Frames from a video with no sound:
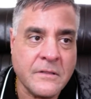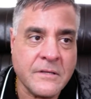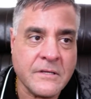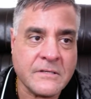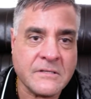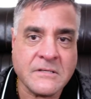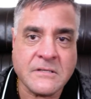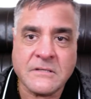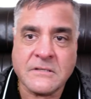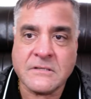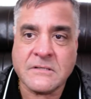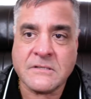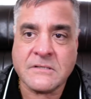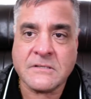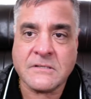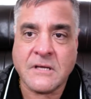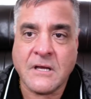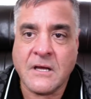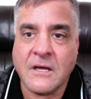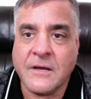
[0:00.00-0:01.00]
this
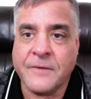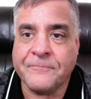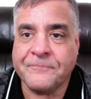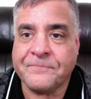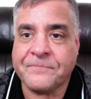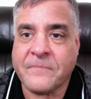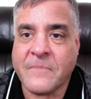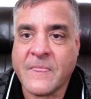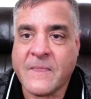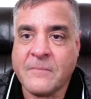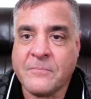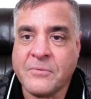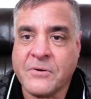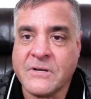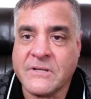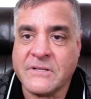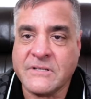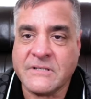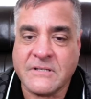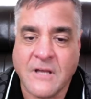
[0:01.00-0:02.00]
is uh,
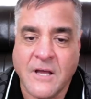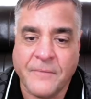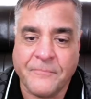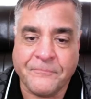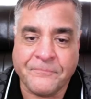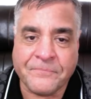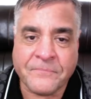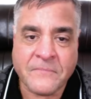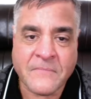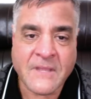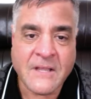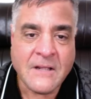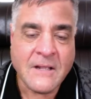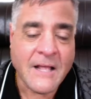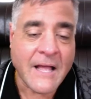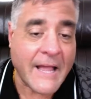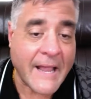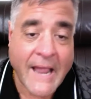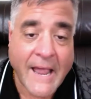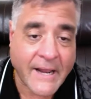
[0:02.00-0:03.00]
pretty something
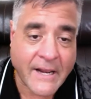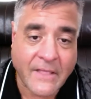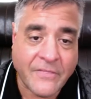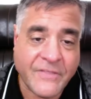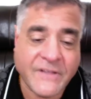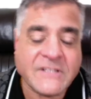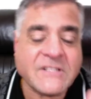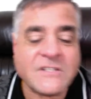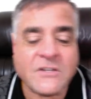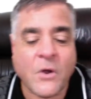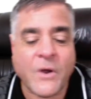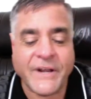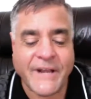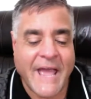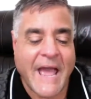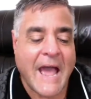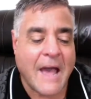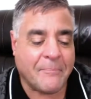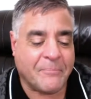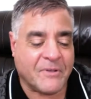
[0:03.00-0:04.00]
I, I, this is going to
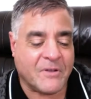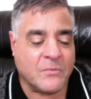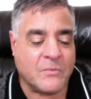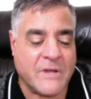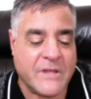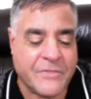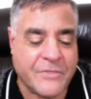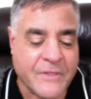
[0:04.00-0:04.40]
happen with